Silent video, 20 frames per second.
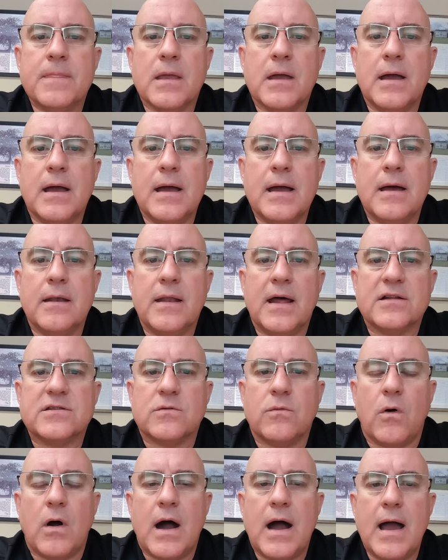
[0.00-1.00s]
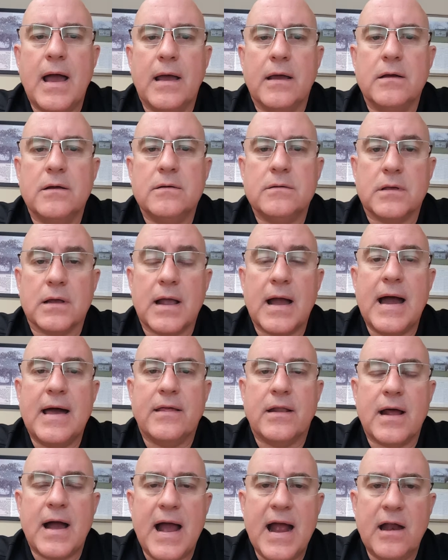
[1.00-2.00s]
And that's why the guy
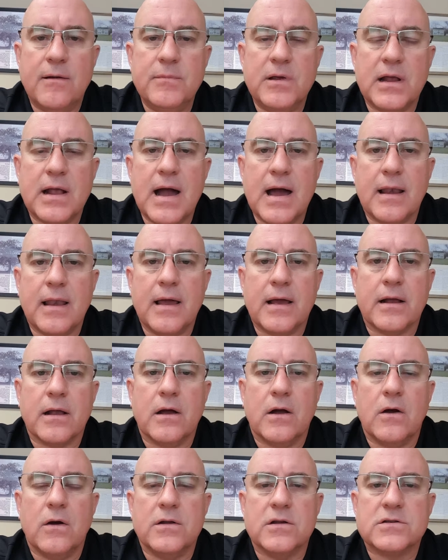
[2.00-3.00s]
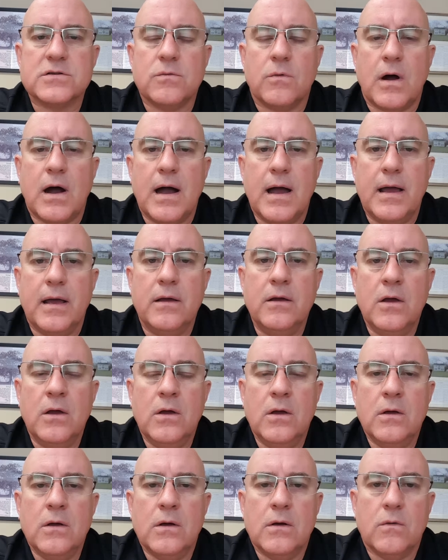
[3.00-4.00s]
that hired me got let go, and it's why
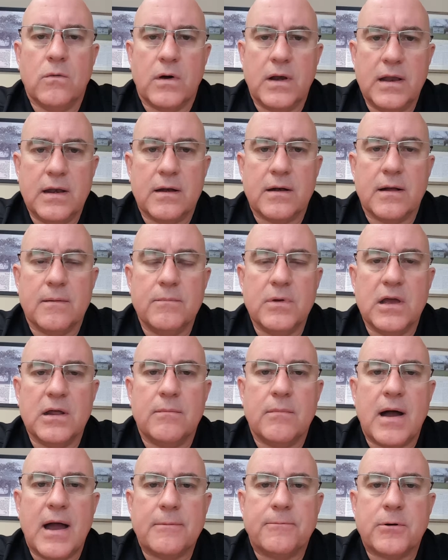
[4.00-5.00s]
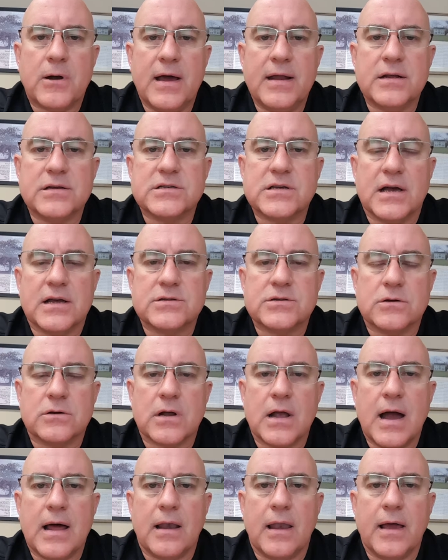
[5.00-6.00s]
what ended up being my predecessor
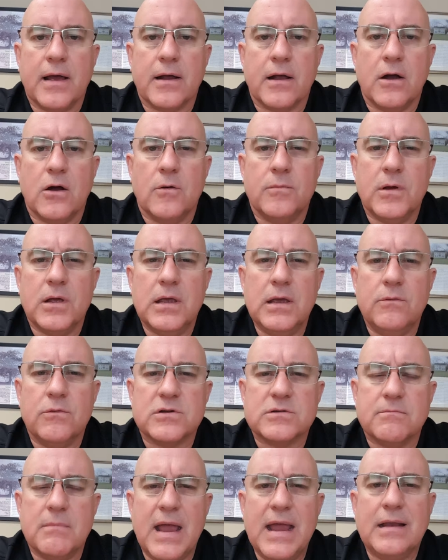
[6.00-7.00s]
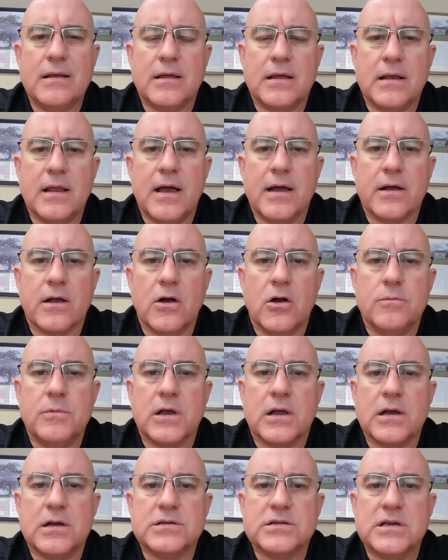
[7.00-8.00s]
got let go. But he was mainly let go
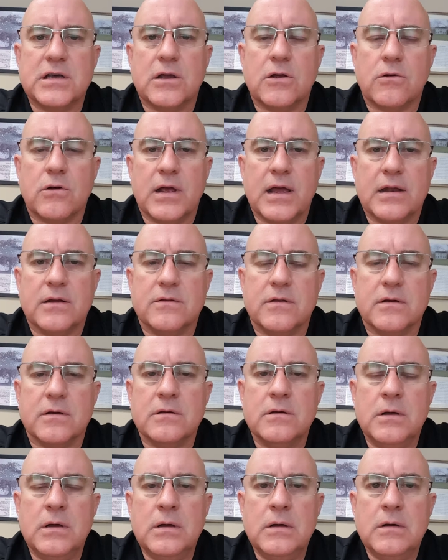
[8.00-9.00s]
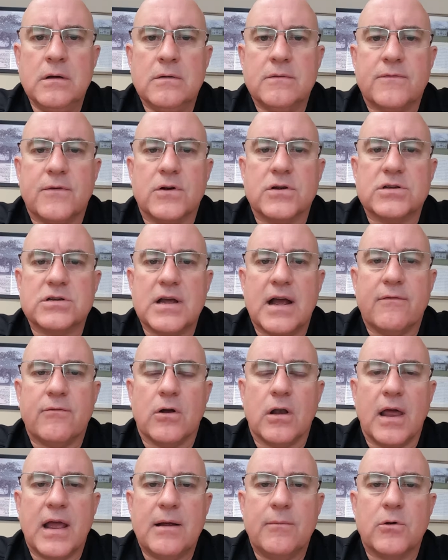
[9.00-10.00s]
because he created the first
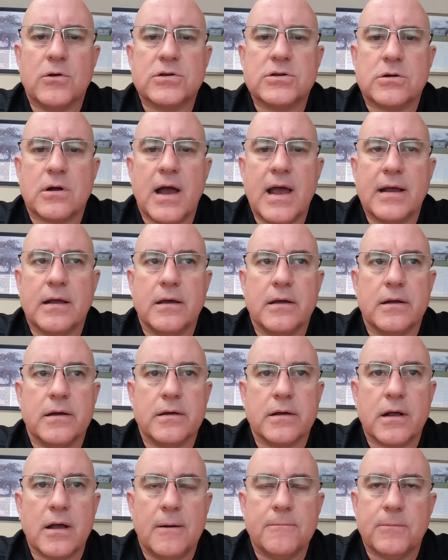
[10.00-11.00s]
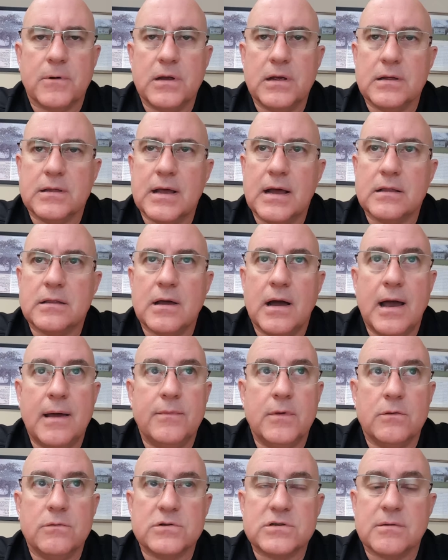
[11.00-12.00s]
ever labor strike in a company at that time
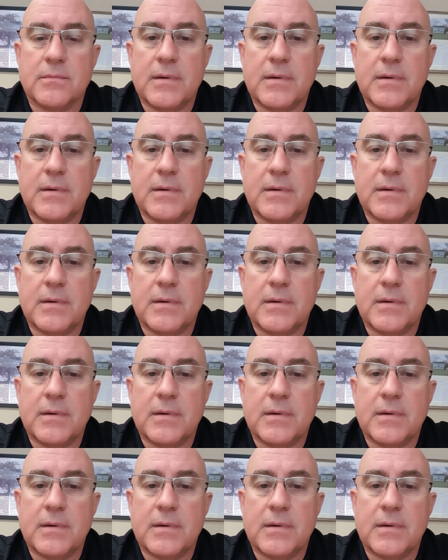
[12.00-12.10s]
that was